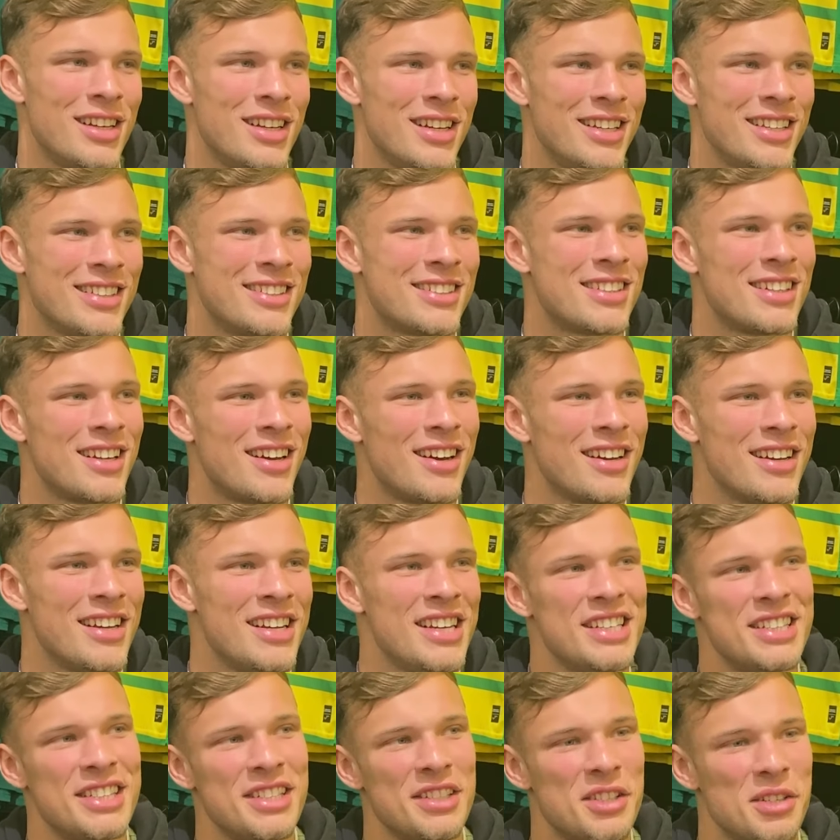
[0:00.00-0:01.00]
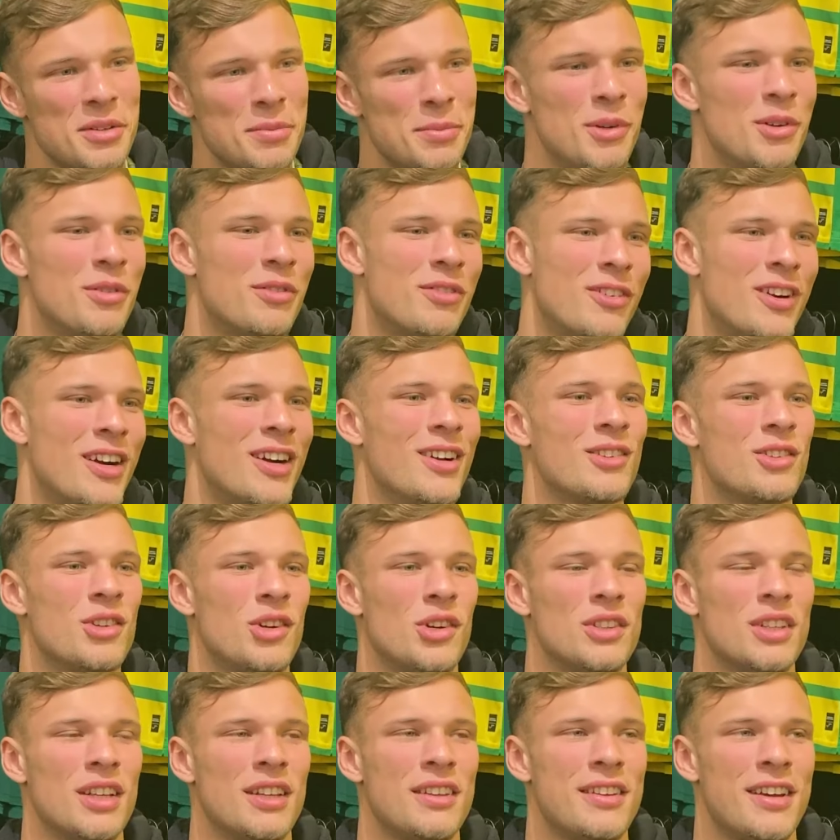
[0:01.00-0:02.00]
it's not easy to move around
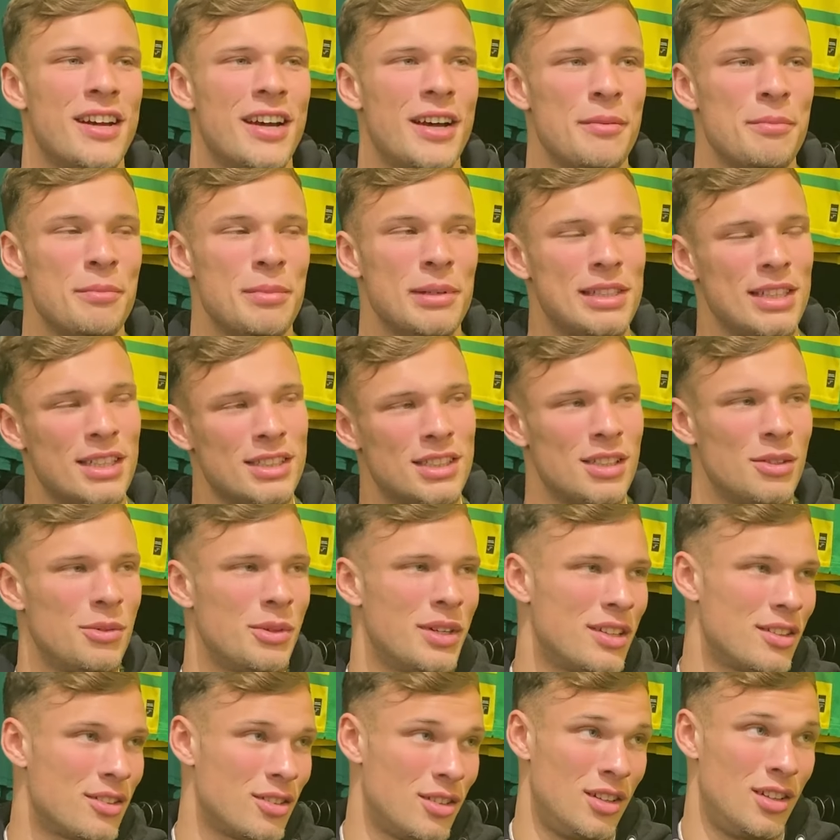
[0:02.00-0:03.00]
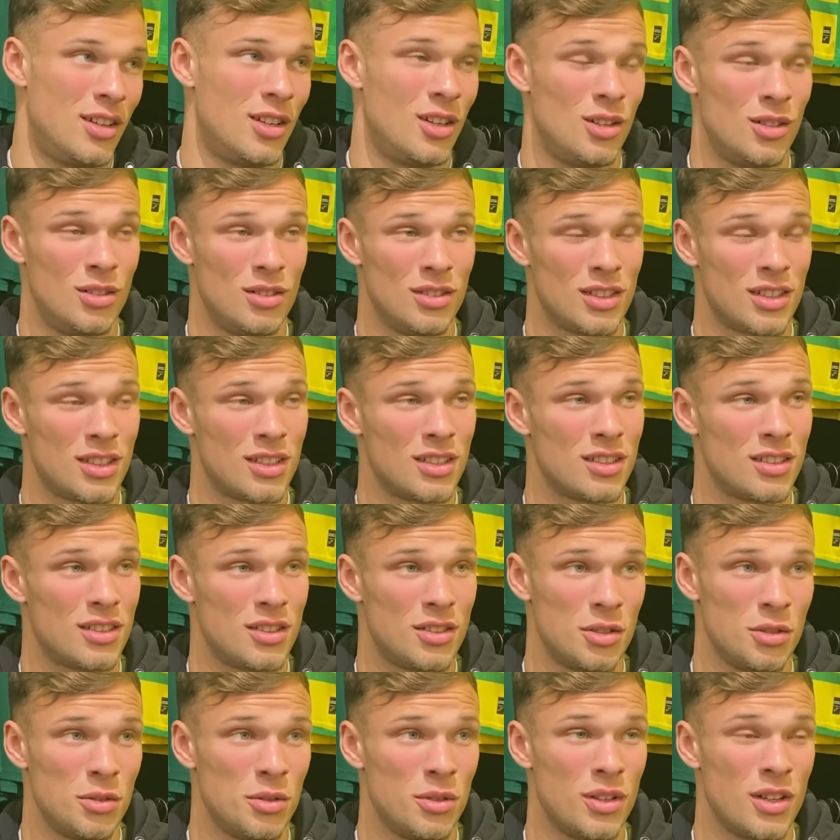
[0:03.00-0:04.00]
all the time because I went on loan
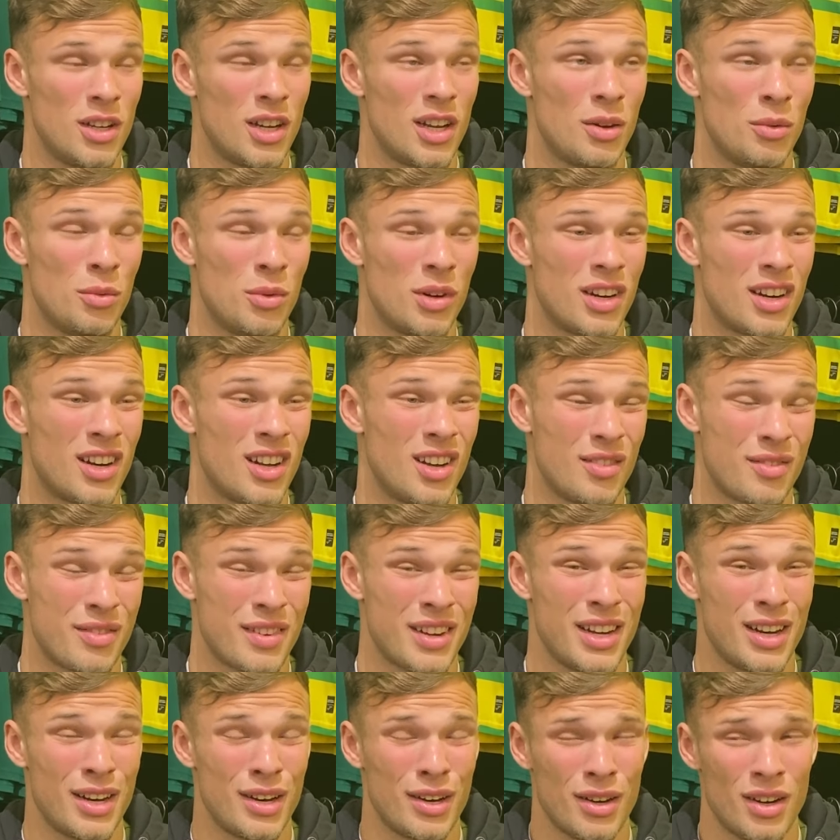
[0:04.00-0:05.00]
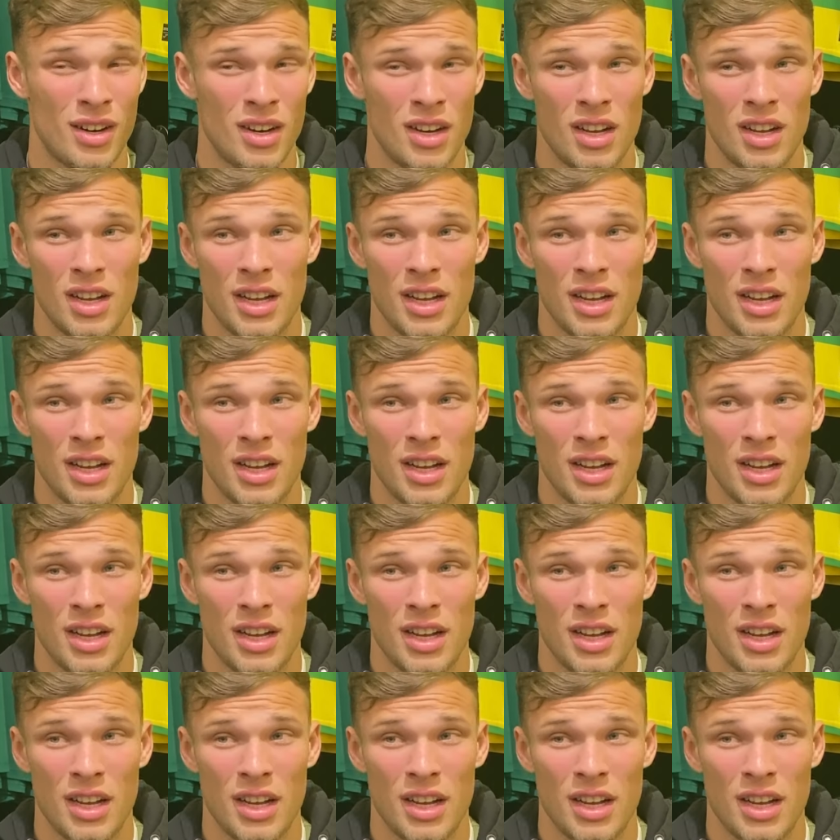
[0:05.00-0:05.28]
1.5 years